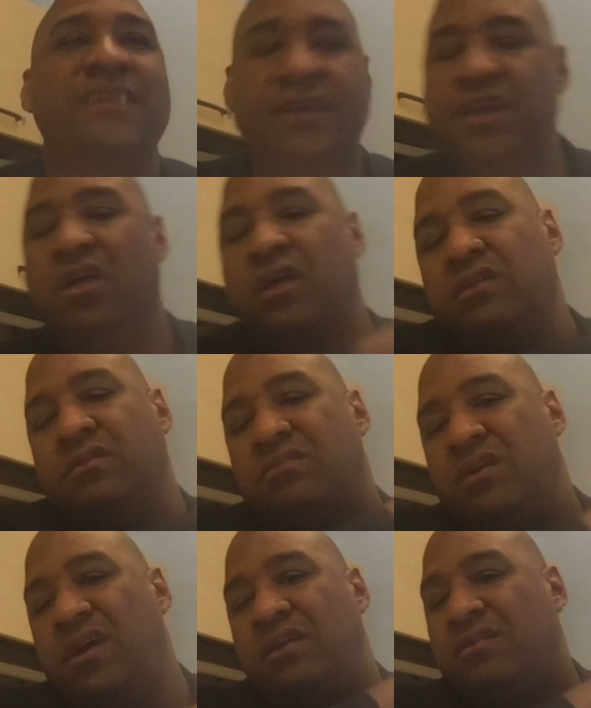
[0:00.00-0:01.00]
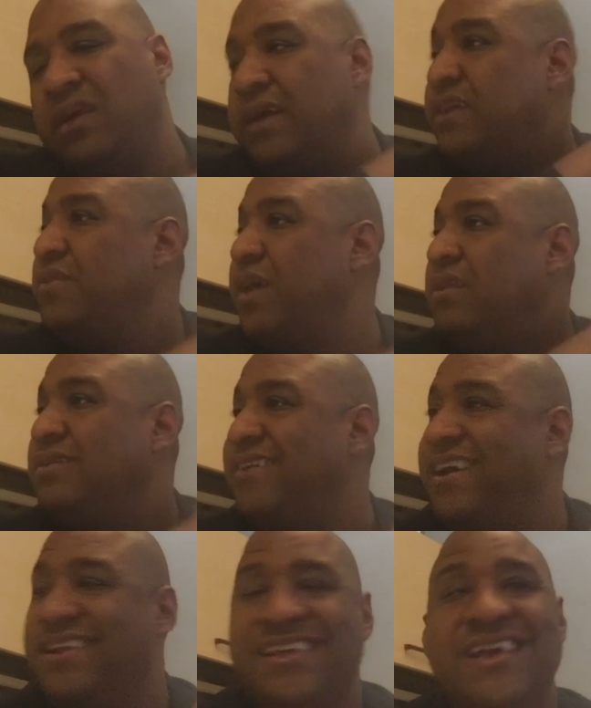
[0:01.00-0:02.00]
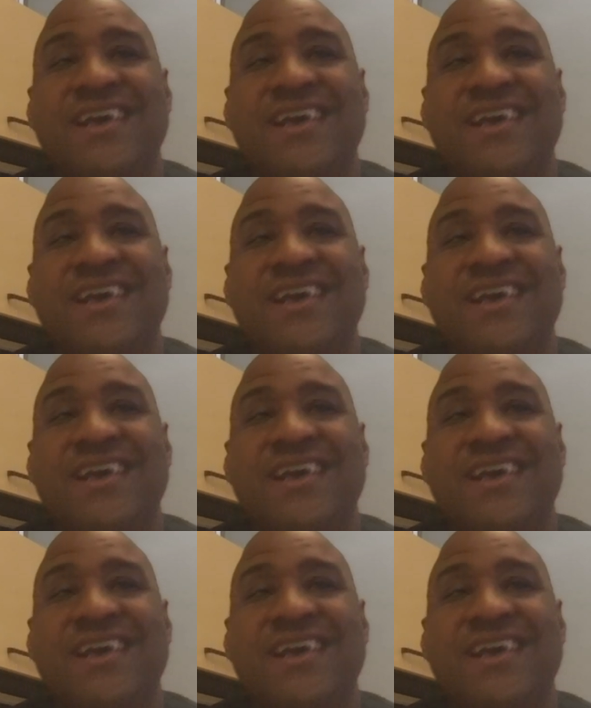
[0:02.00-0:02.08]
there you go, I can do that, okay?